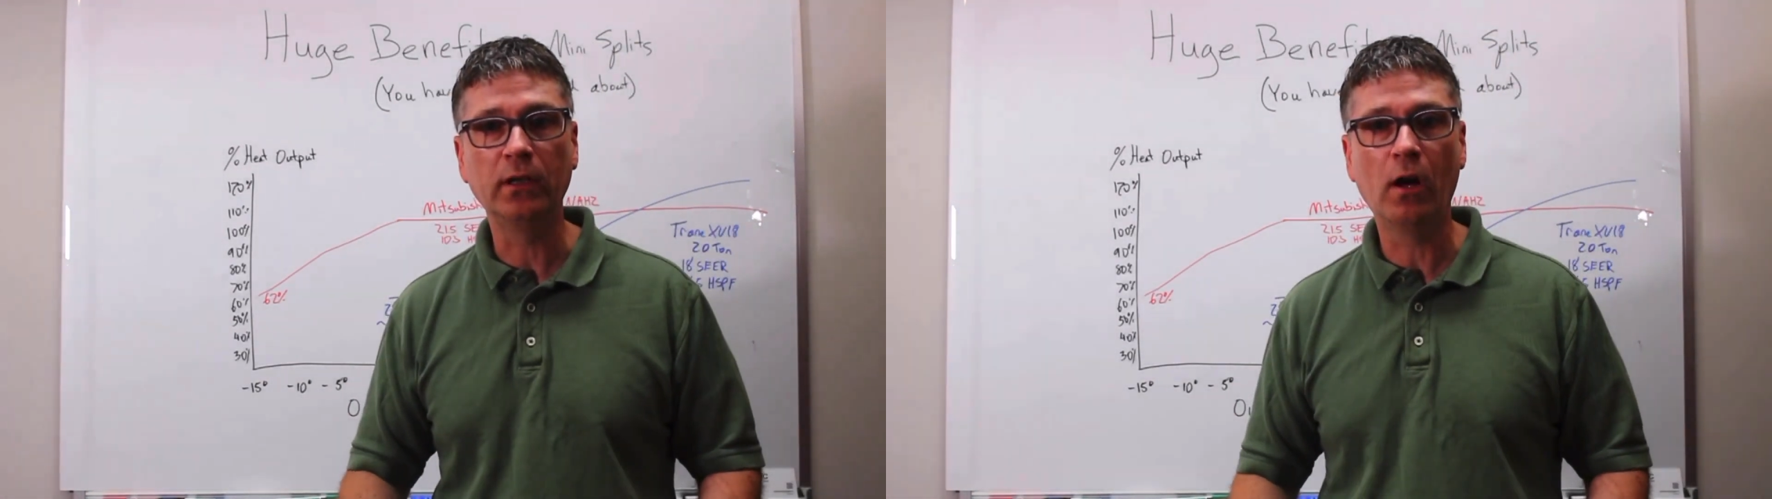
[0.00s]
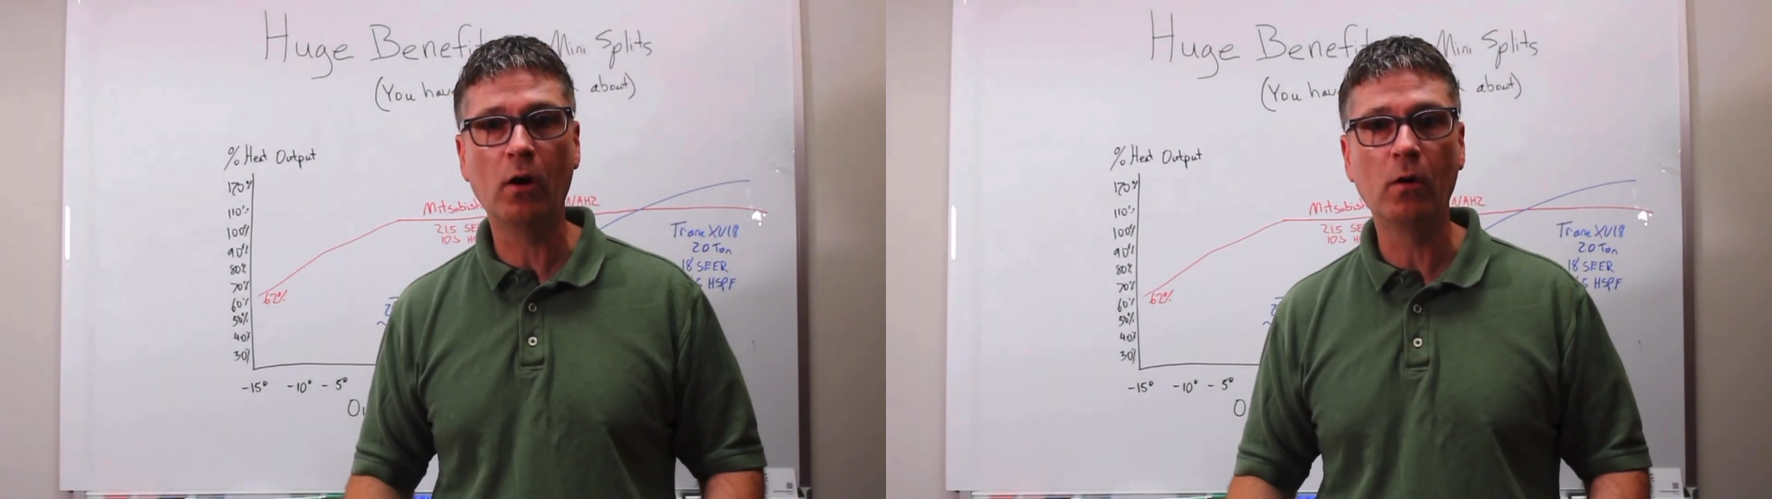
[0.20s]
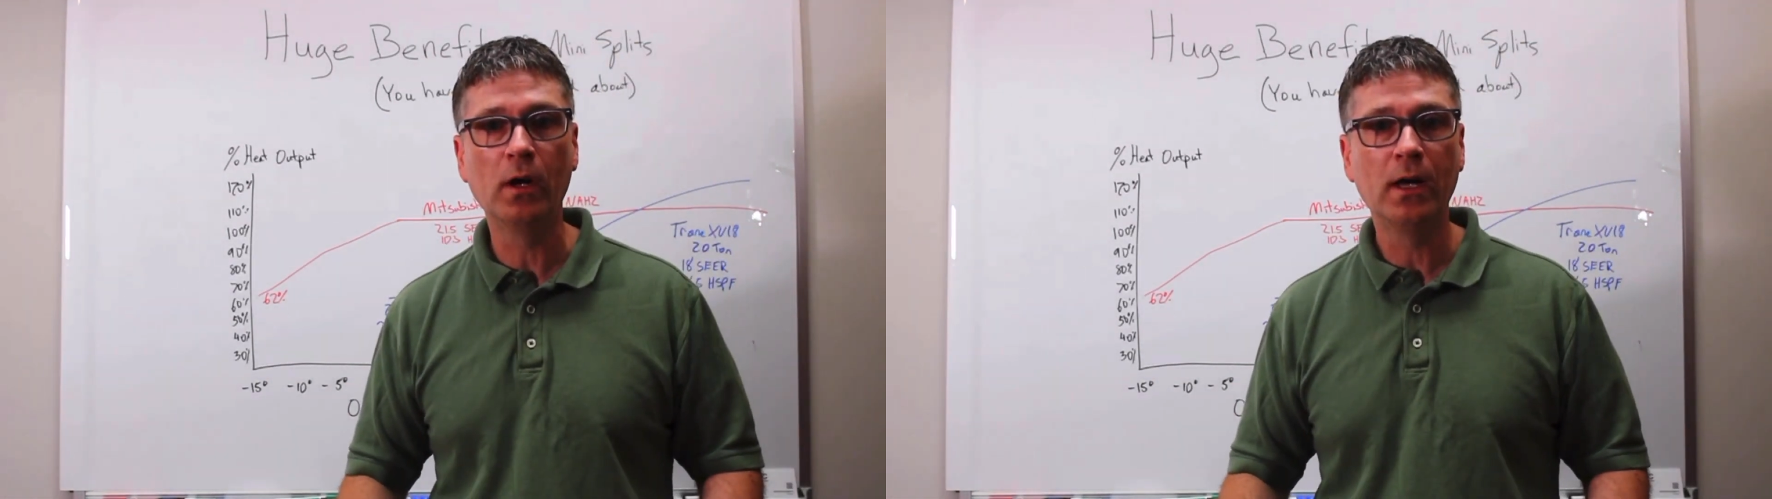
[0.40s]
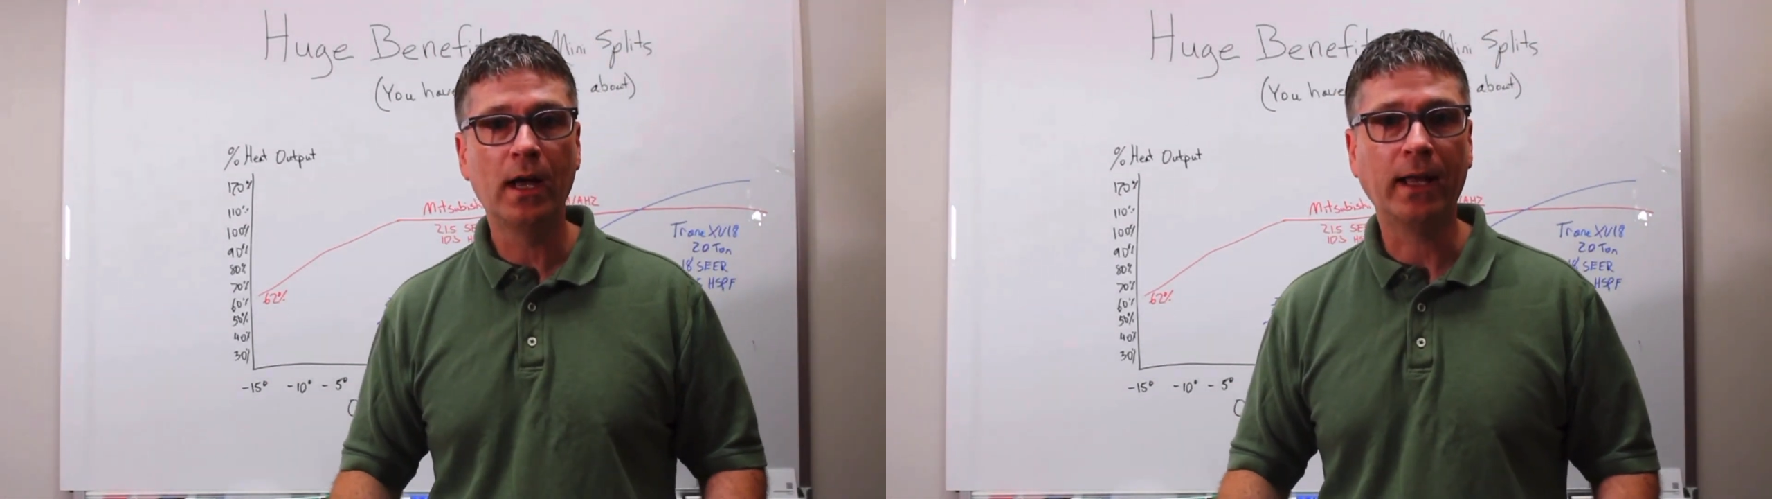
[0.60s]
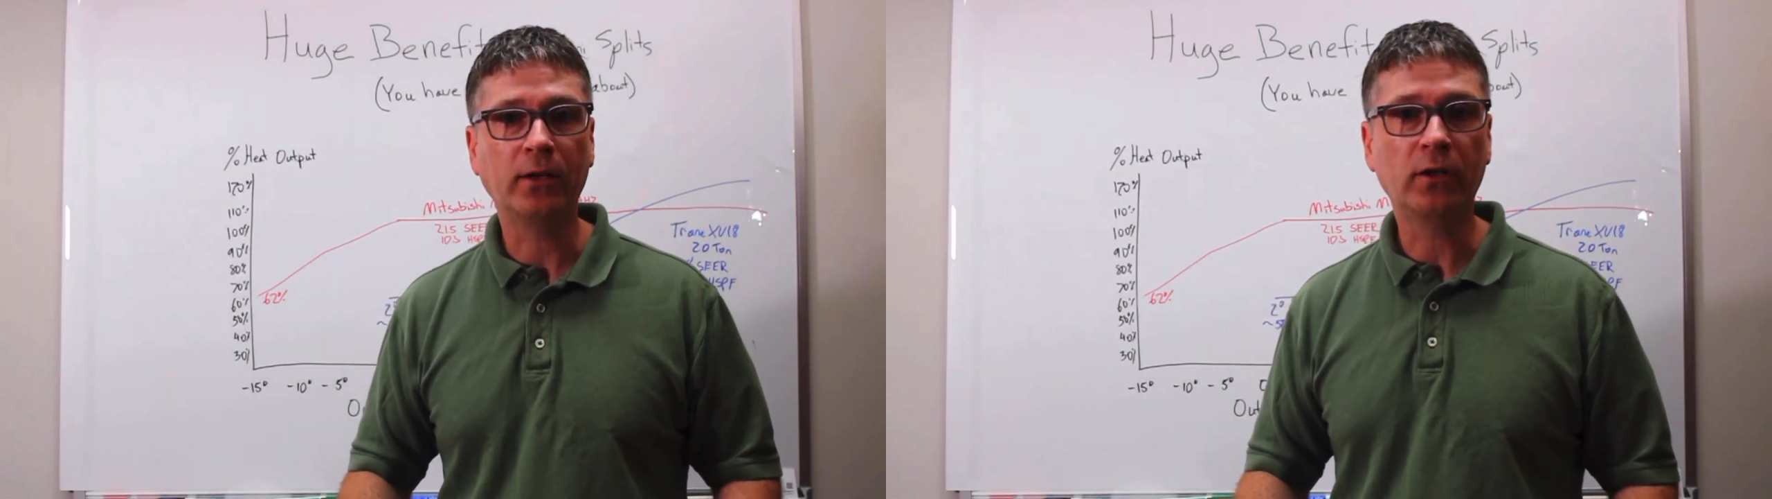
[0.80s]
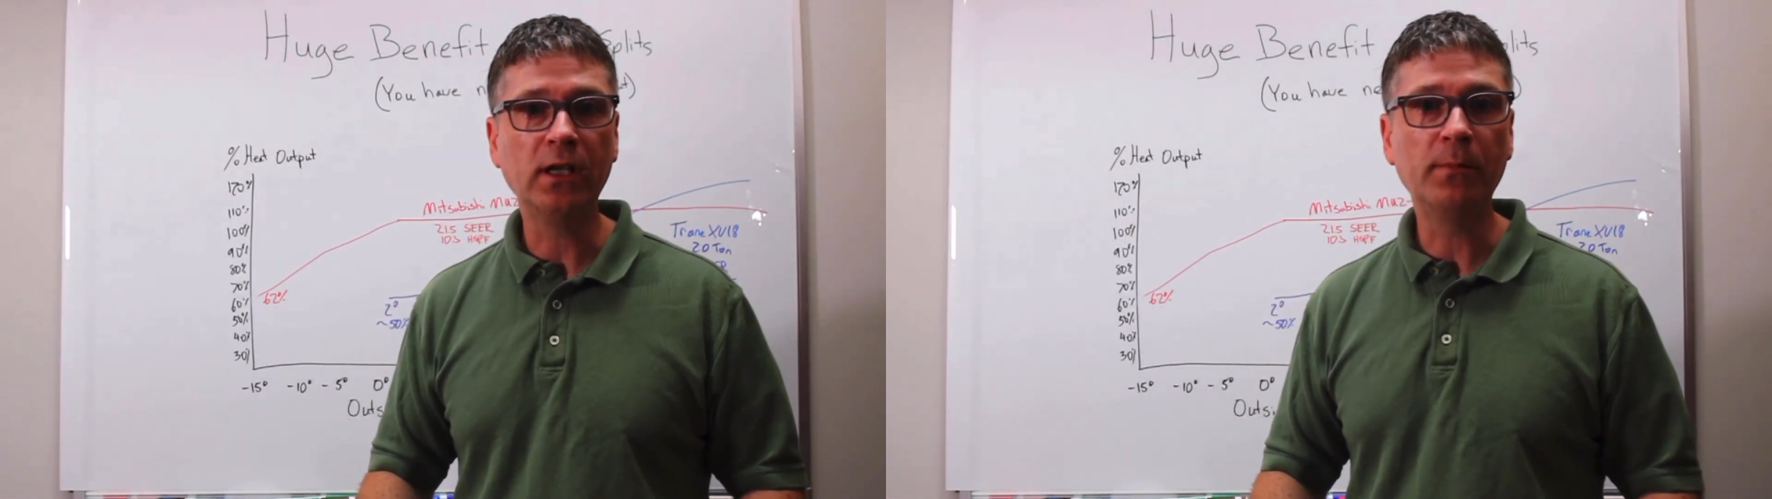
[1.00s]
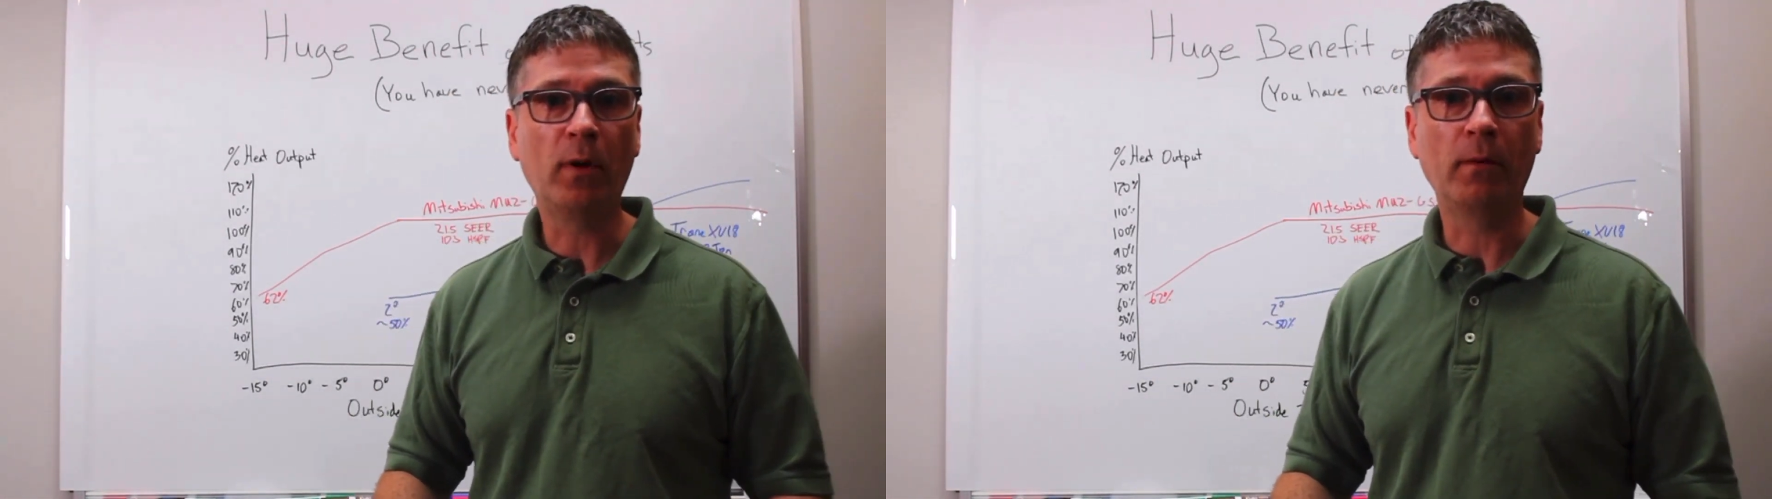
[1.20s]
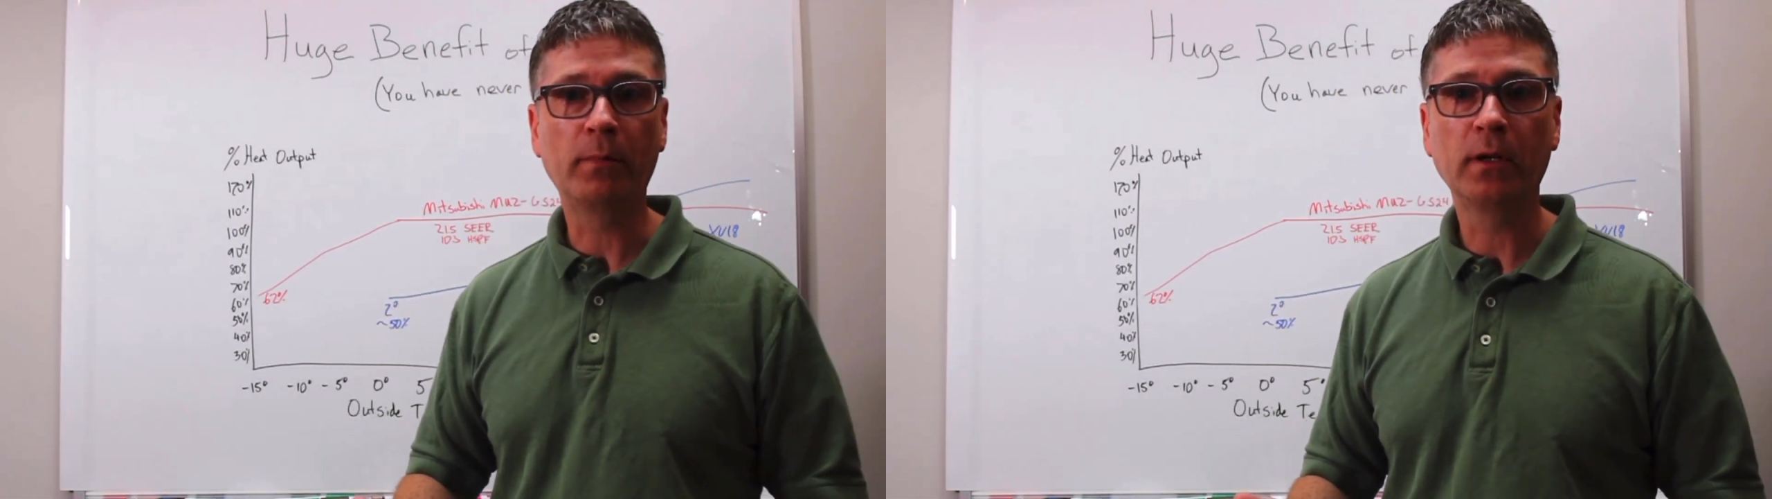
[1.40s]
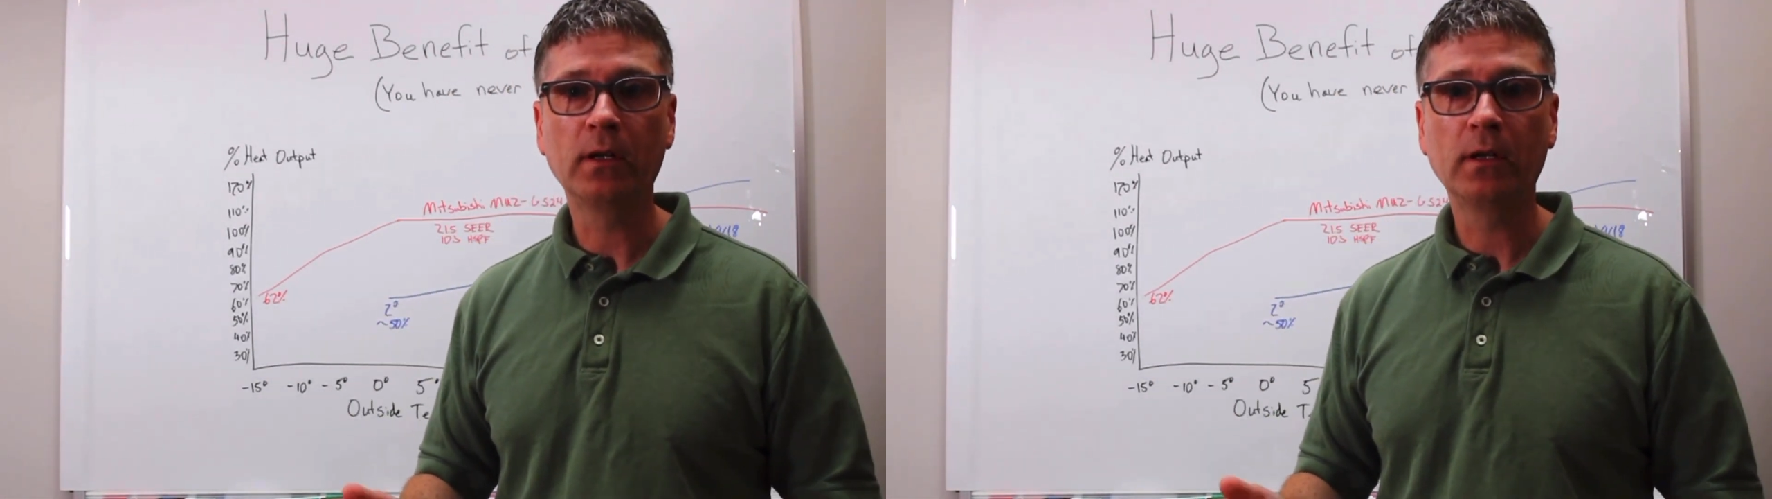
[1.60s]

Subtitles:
low and your heat pump